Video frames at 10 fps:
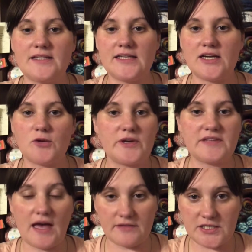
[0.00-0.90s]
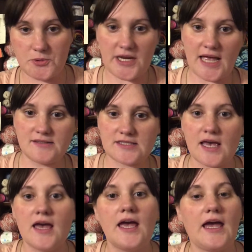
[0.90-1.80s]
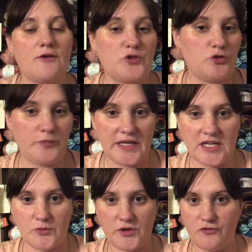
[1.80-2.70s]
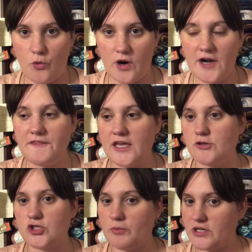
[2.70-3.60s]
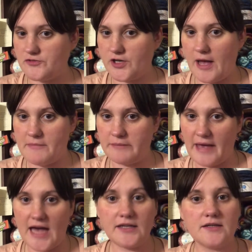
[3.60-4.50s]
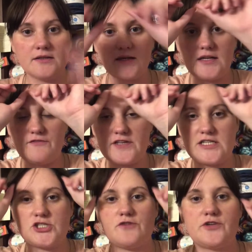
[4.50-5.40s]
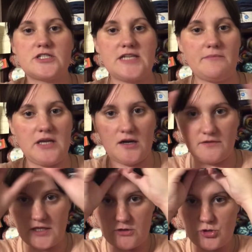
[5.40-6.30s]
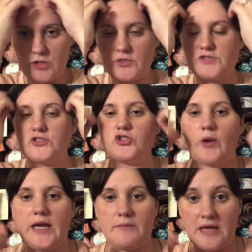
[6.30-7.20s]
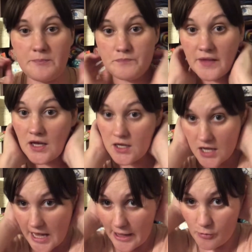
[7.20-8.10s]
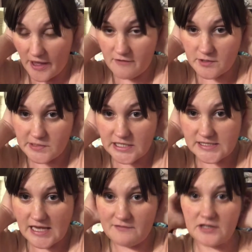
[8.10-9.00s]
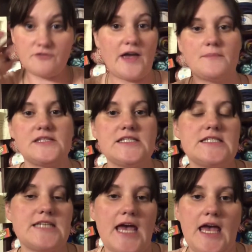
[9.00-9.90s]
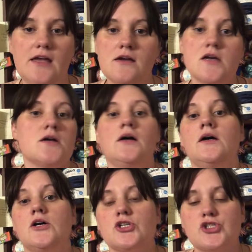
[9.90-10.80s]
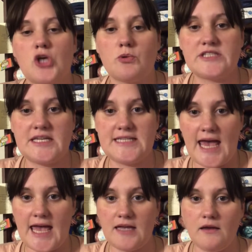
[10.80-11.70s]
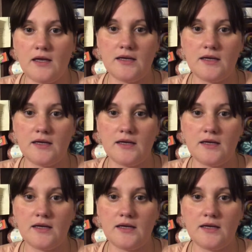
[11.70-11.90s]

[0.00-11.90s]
here with Kelly Kreates. If you've been here before, thank you so much for coming back. And if it is your first time here, thank you so much for joining me. I hope everybody is having a fabulous day. So today